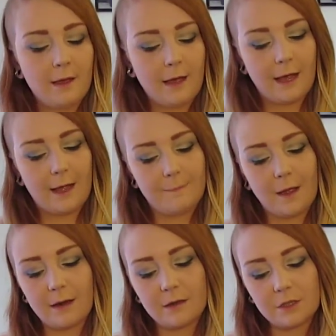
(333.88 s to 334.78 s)

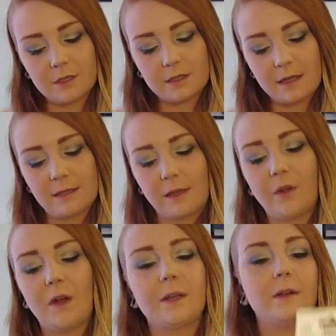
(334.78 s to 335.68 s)
And it just says,
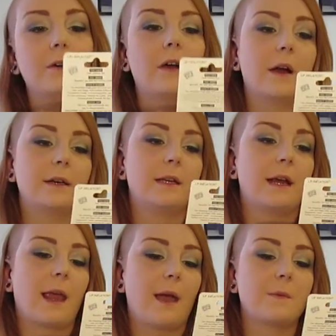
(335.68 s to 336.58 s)
I've got the little card
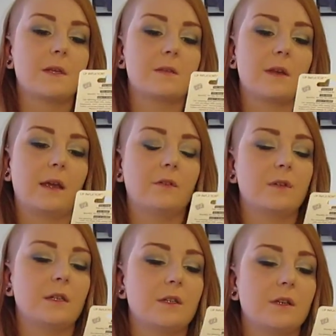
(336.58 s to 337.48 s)
here, I kept it so I could
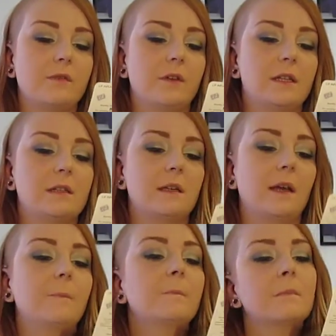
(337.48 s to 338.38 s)
read it to
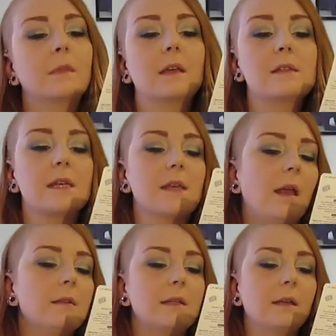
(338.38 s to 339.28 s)
you. It says,
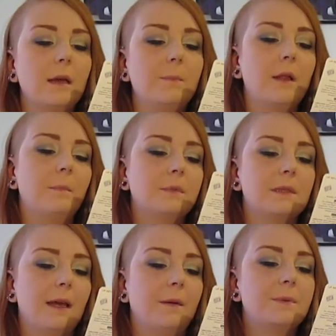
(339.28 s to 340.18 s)
instantly
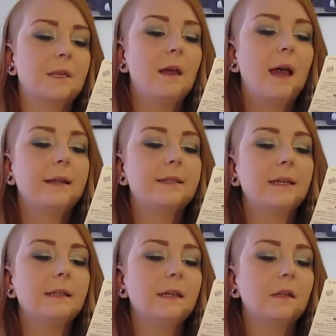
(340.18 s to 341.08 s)
plumps lips. A
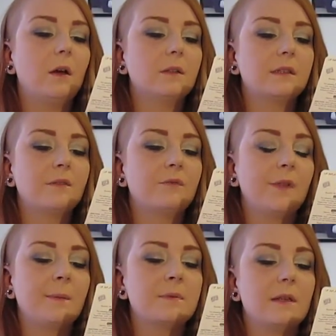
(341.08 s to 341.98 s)
tingly gloss that
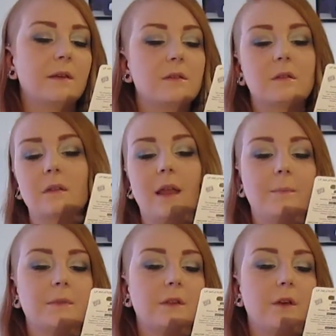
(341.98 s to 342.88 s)
inflates
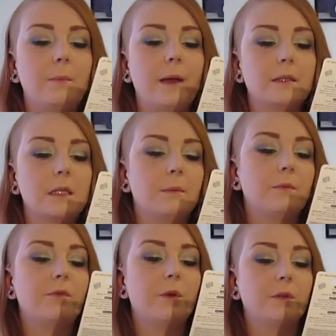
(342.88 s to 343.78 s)
lips to their
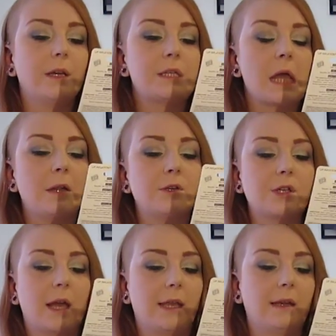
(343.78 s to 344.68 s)
maximum fullness and
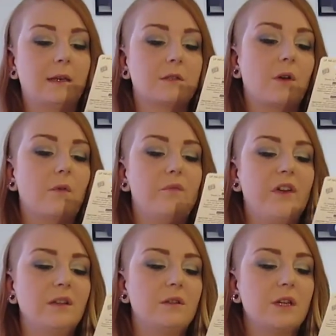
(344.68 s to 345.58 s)
shine. And it's got
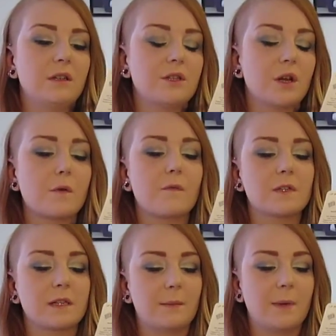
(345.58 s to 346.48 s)
ginger,
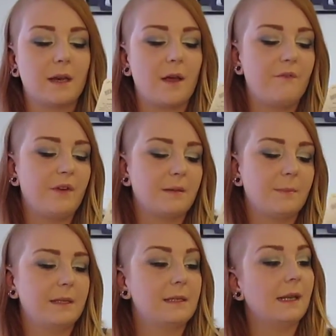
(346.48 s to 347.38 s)
cinnamon and
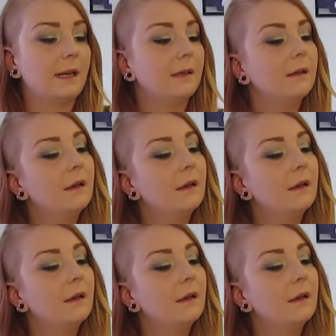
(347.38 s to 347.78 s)
vitamins in it.